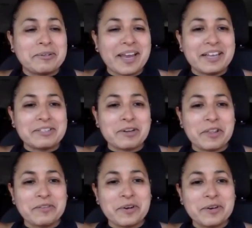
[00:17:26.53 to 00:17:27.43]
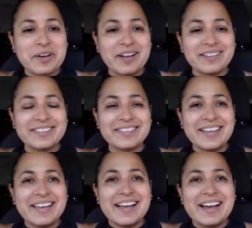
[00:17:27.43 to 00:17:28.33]
answer all the phone calls.
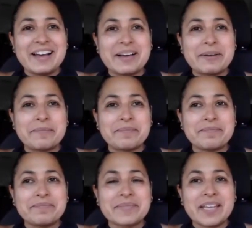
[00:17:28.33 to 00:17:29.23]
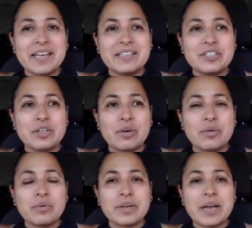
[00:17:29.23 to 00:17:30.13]
And
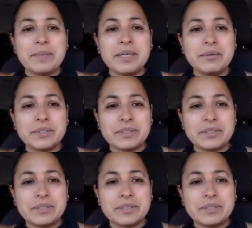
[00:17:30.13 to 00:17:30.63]
so, I mean,